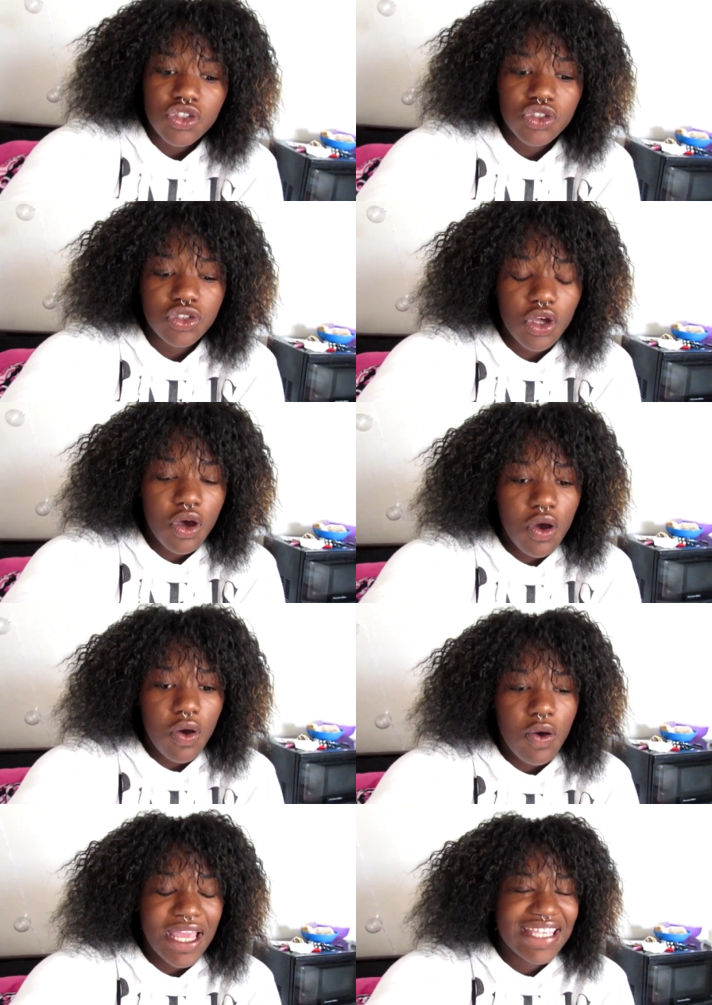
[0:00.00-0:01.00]

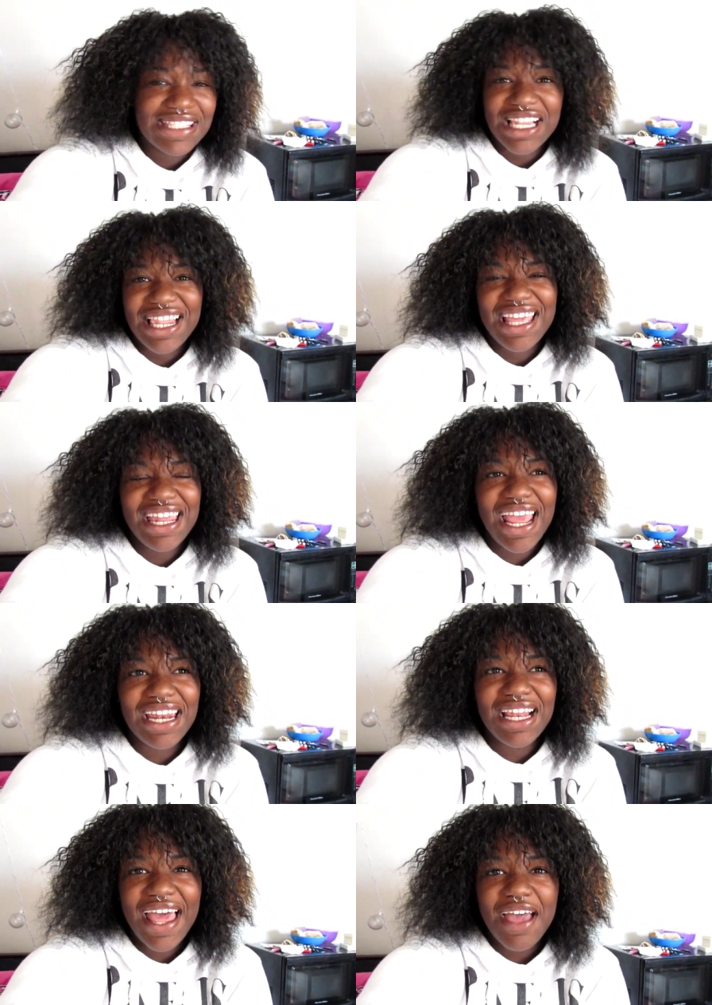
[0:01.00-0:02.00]
So it's a, it
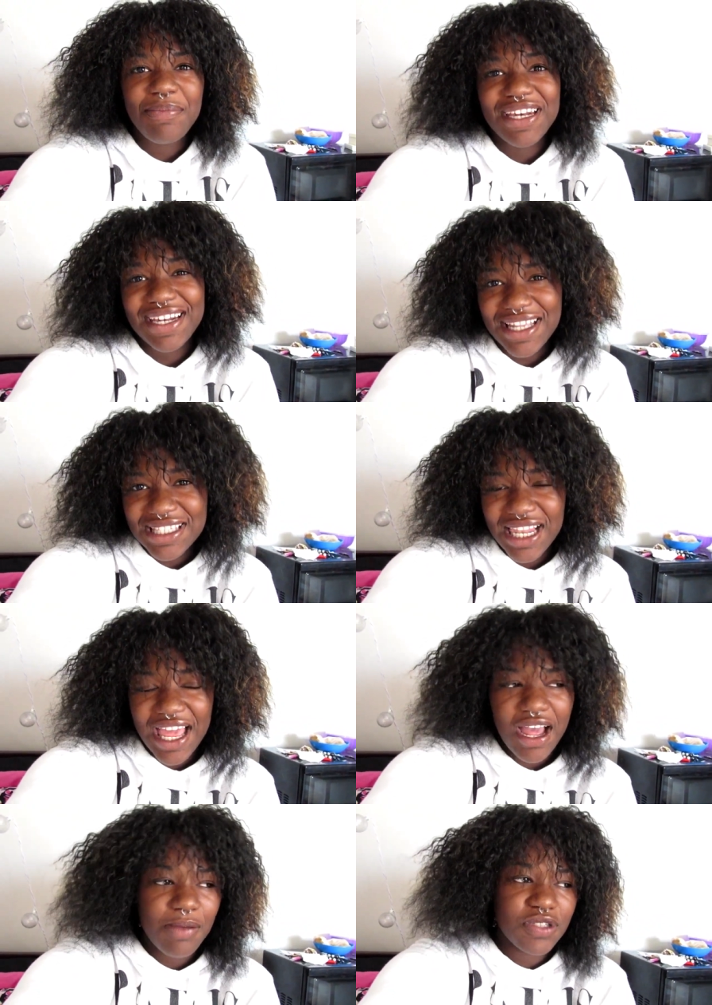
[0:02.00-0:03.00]
ain't a lot, but it is a
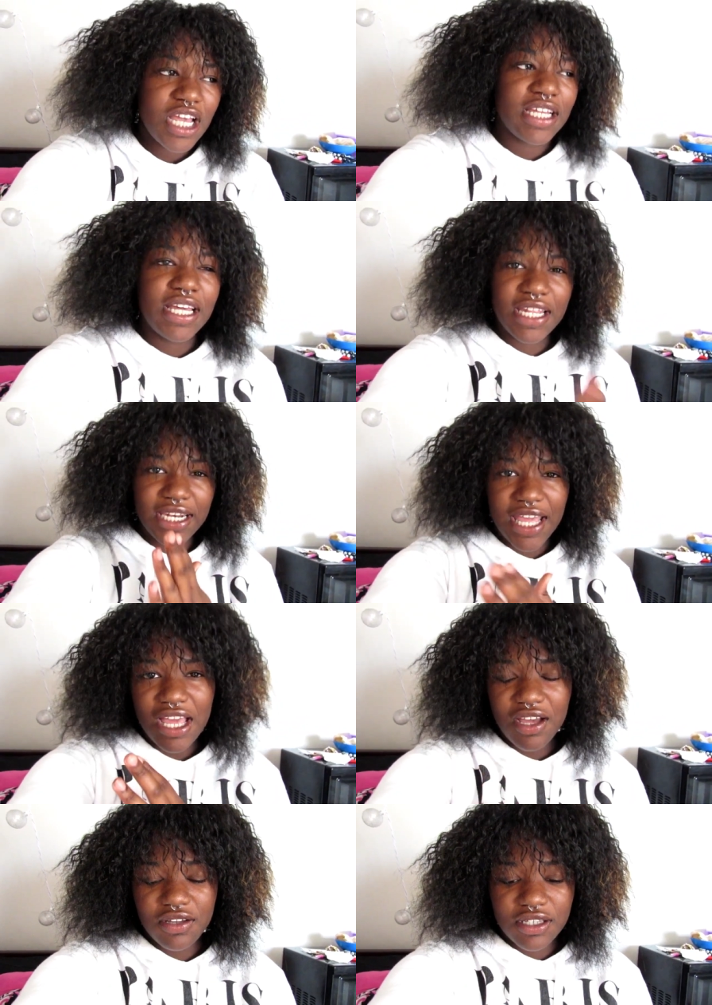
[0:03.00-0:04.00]
lot. I'm trying to cut it
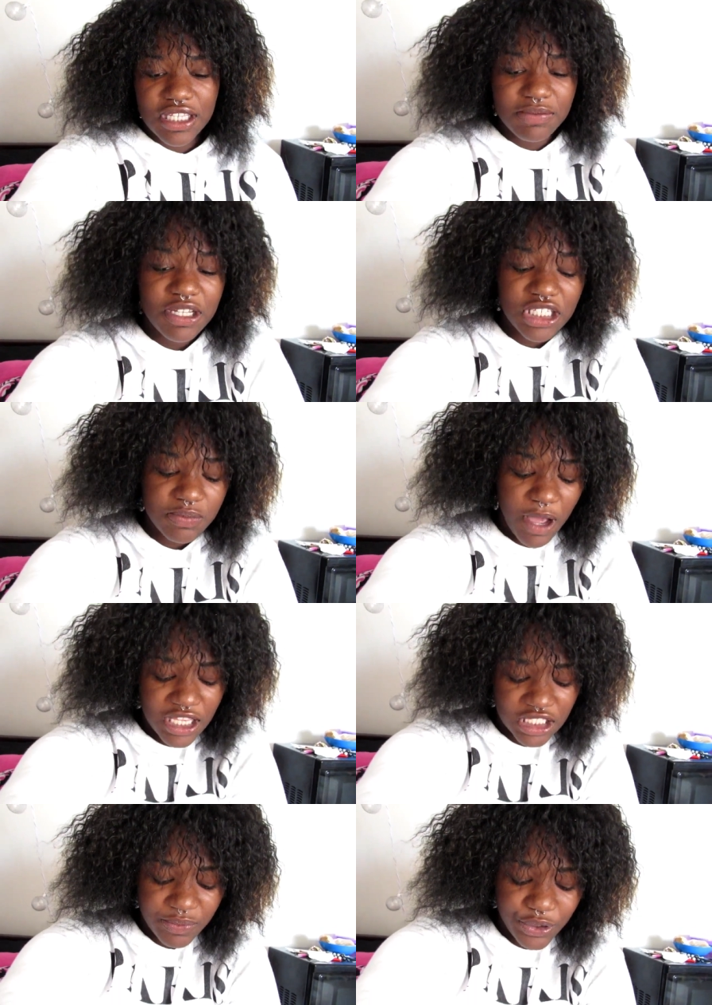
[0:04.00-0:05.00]
down as much as
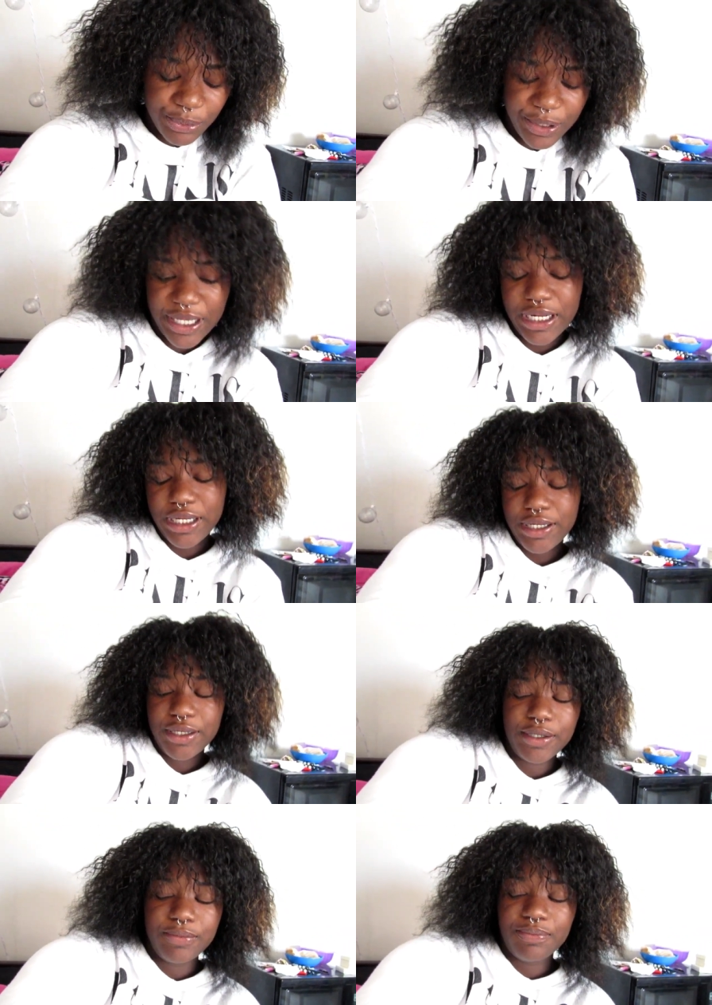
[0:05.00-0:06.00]
possible. But
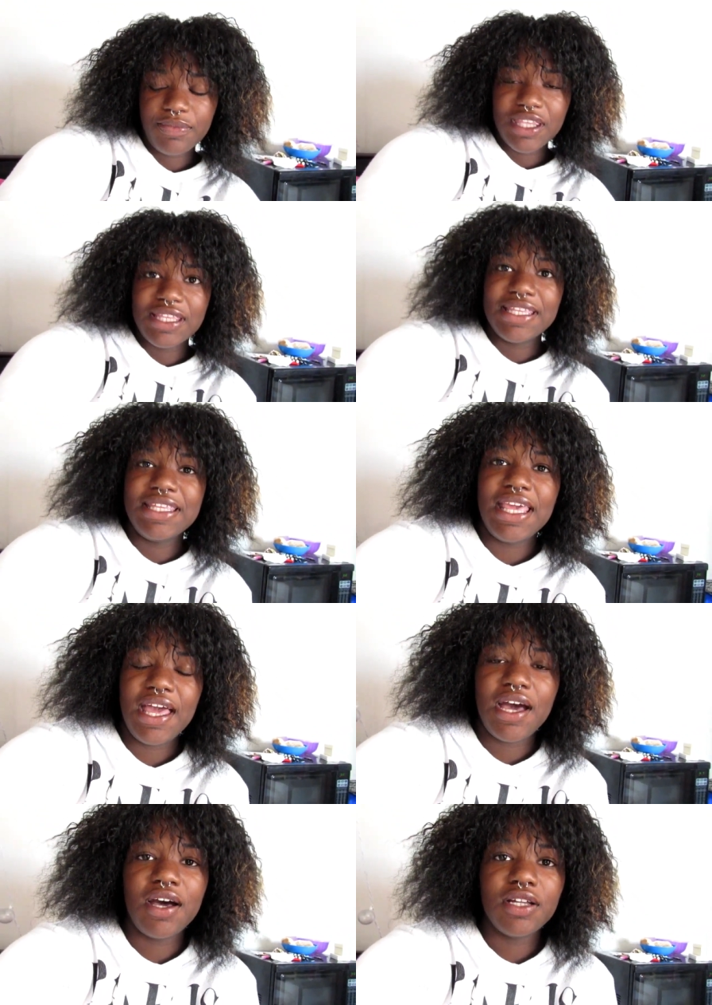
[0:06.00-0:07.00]
um,
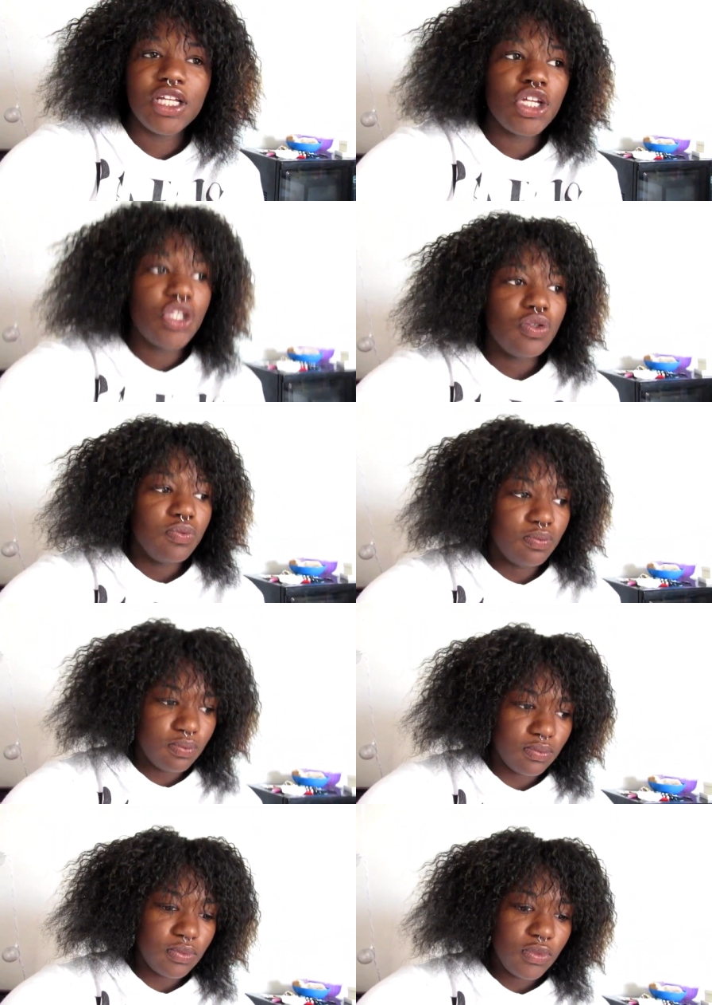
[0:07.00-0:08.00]
yeah.
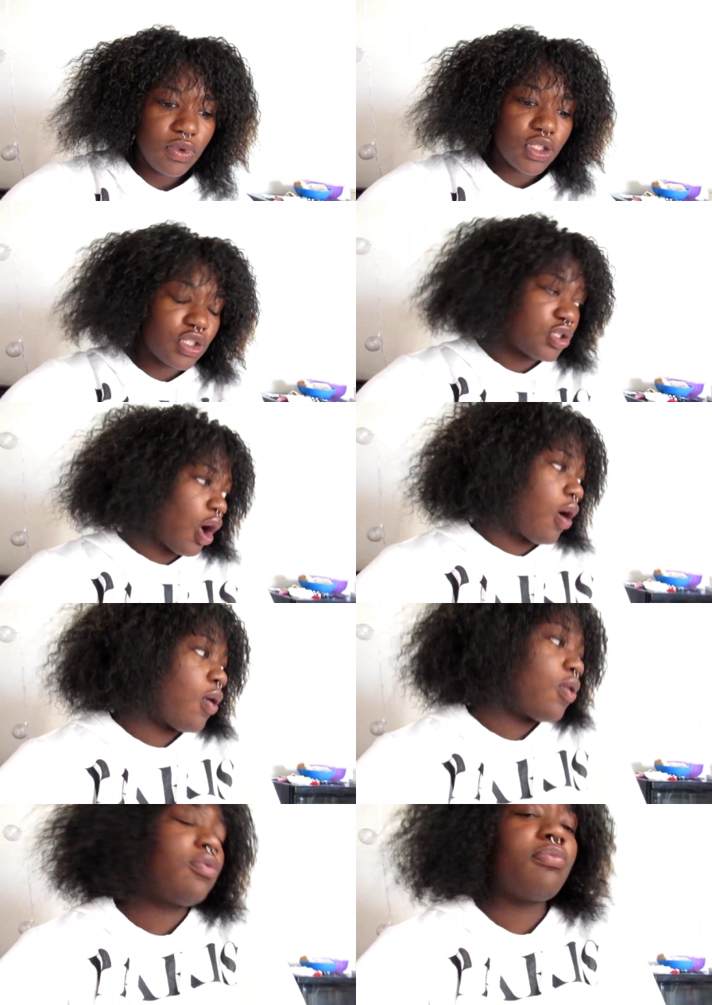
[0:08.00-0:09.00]
So